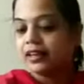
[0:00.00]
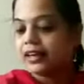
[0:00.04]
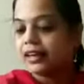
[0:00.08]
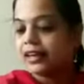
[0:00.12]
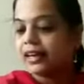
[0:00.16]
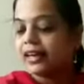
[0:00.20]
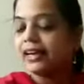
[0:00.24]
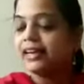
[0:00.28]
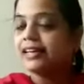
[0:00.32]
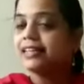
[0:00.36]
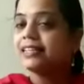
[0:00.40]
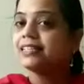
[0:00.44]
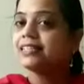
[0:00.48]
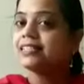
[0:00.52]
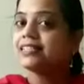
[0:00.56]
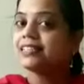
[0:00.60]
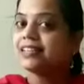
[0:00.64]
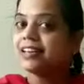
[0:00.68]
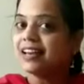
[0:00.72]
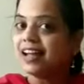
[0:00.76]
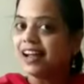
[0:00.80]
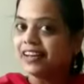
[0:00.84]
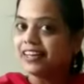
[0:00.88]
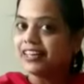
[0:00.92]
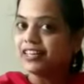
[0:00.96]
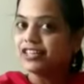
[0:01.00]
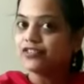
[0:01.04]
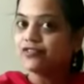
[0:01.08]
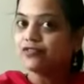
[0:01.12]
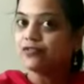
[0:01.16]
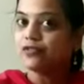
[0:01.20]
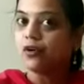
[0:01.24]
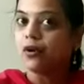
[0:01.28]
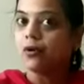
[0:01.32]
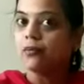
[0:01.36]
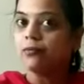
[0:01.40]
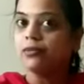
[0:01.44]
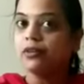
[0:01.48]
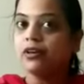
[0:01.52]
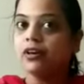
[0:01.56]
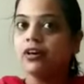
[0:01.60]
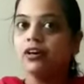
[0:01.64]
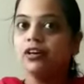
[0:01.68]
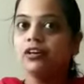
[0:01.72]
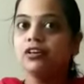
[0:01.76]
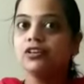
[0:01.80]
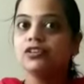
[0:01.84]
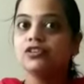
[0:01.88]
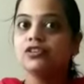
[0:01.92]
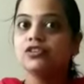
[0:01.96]
It slides from the
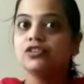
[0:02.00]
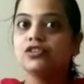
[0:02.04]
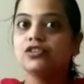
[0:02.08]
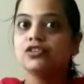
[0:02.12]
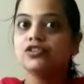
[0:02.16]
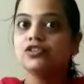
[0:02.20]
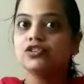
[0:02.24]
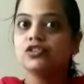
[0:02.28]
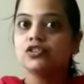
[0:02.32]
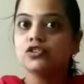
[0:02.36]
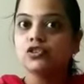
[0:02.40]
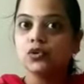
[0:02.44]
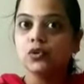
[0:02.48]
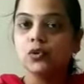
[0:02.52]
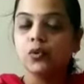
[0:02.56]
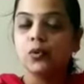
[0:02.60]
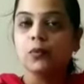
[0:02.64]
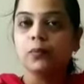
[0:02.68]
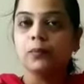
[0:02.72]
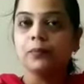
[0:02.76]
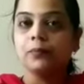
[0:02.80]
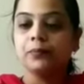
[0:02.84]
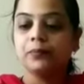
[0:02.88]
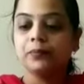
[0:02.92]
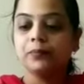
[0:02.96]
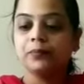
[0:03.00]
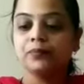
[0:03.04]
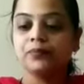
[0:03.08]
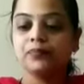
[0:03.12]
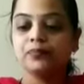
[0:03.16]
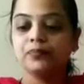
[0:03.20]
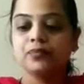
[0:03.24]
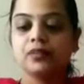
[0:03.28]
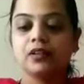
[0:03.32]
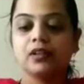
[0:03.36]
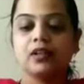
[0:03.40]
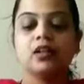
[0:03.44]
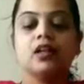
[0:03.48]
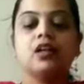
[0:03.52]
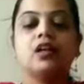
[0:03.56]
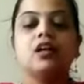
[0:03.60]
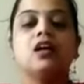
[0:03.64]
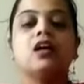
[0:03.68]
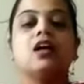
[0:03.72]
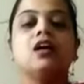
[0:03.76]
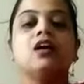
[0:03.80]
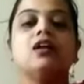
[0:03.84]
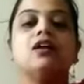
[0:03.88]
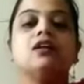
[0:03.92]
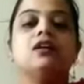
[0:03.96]
slope.
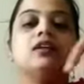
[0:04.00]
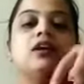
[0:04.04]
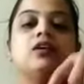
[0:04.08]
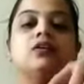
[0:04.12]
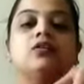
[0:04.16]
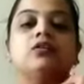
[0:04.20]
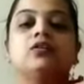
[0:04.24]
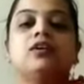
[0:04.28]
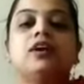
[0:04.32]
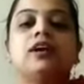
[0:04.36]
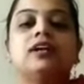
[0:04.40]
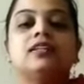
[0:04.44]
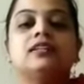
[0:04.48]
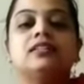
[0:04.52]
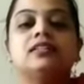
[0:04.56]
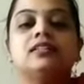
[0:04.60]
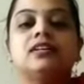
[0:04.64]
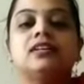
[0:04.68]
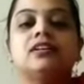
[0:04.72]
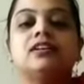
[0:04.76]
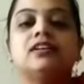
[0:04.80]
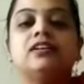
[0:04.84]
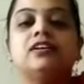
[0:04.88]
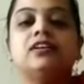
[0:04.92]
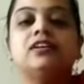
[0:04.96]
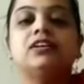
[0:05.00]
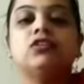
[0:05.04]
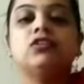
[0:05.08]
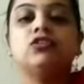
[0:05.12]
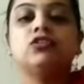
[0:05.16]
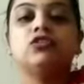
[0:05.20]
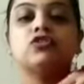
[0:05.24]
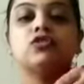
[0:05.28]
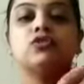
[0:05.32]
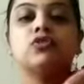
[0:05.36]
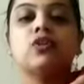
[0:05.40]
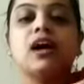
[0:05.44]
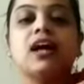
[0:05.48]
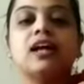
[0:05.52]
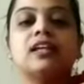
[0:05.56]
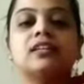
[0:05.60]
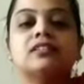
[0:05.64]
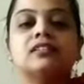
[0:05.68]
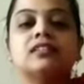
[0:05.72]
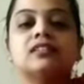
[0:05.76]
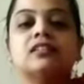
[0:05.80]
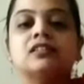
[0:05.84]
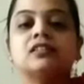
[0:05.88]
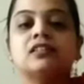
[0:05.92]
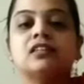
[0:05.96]
Now you can see here it also has
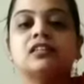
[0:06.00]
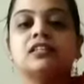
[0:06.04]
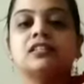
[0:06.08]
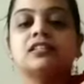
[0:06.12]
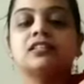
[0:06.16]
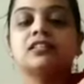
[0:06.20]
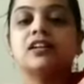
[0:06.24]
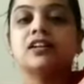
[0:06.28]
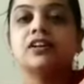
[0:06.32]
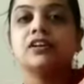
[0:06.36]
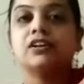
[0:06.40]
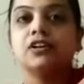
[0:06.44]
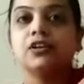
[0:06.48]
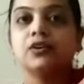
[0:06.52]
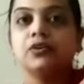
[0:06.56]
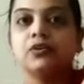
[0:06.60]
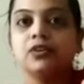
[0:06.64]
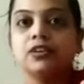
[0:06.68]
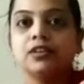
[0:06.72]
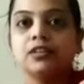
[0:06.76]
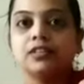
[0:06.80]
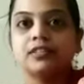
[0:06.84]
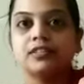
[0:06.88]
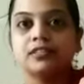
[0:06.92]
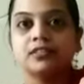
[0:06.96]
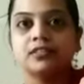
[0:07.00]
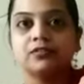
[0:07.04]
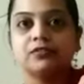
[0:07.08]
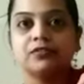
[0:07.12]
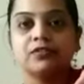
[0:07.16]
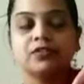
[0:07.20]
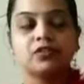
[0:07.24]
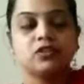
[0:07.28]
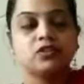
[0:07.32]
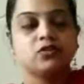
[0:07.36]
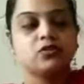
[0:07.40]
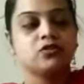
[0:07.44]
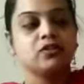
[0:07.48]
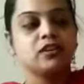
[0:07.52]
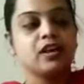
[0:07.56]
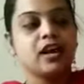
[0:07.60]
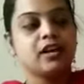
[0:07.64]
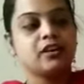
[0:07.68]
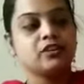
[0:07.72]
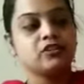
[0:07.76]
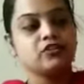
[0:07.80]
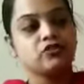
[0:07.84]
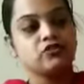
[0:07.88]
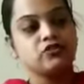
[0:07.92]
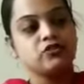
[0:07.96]
a circular surface. So
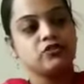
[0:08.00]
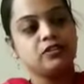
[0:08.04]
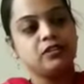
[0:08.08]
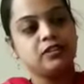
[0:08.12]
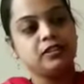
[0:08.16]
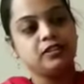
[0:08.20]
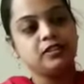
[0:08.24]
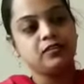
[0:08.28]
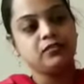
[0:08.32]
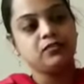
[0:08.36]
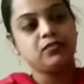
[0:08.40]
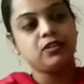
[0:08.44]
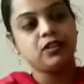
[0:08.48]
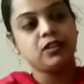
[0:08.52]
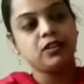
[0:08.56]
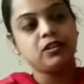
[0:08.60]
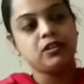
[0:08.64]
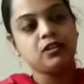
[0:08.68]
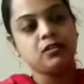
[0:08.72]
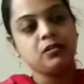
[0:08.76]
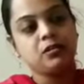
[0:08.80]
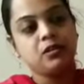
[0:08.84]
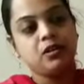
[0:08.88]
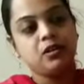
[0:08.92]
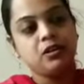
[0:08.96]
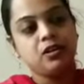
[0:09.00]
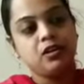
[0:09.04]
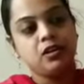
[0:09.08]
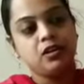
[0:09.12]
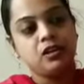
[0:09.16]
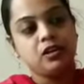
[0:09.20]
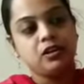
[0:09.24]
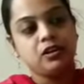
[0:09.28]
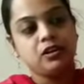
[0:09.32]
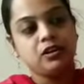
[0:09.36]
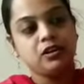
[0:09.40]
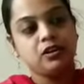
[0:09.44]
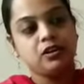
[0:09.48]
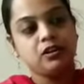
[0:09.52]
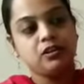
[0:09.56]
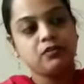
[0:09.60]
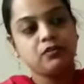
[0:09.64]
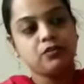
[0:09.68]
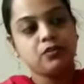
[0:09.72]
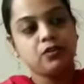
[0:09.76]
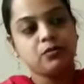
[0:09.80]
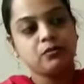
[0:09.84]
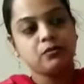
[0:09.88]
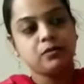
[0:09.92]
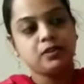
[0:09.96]
naturally it will, here
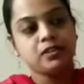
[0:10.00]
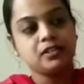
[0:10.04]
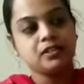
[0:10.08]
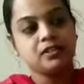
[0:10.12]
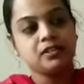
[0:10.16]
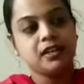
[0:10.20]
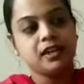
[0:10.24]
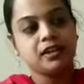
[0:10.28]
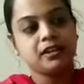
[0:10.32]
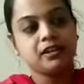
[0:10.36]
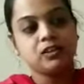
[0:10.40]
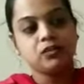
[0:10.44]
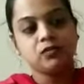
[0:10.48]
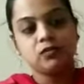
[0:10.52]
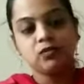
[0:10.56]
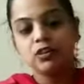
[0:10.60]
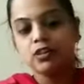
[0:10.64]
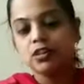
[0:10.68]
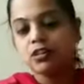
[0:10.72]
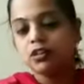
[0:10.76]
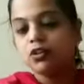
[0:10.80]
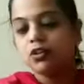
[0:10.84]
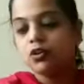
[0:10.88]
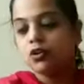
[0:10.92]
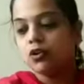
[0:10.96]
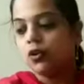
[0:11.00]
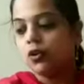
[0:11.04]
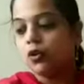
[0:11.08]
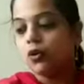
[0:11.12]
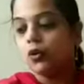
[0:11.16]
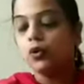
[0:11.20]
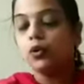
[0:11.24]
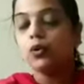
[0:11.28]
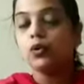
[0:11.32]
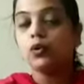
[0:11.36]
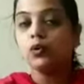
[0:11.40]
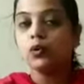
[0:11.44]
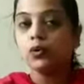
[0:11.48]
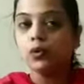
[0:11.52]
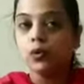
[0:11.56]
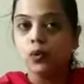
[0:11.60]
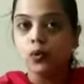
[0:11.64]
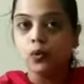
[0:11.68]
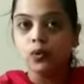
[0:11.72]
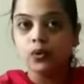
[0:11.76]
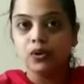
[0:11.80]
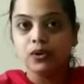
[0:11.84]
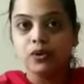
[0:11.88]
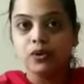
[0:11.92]
from this side it will roll.